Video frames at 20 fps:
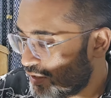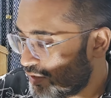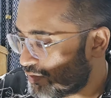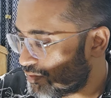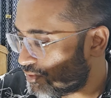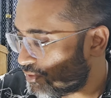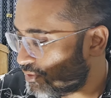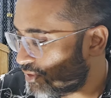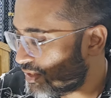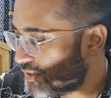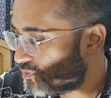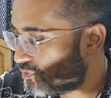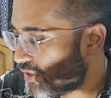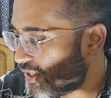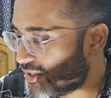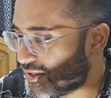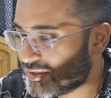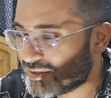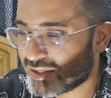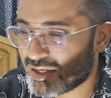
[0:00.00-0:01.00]
So this
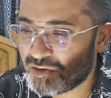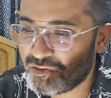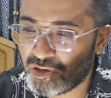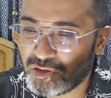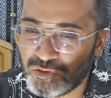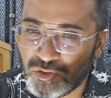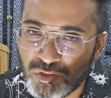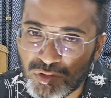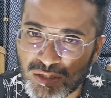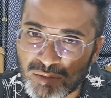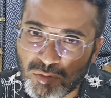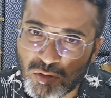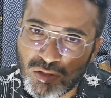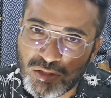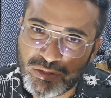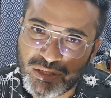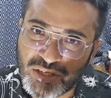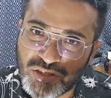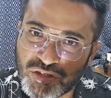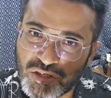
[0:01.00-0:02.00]
fragrance, I reviewed them all.
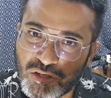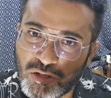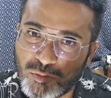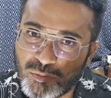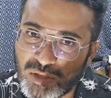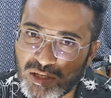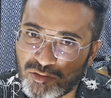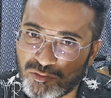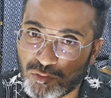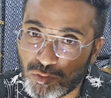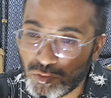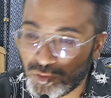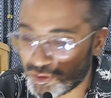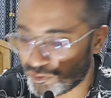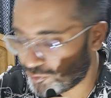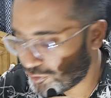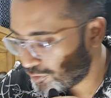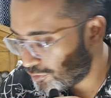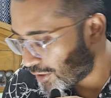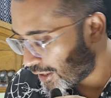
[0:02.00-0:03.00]
You can check out my full
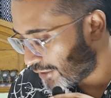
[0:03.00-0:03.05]
review.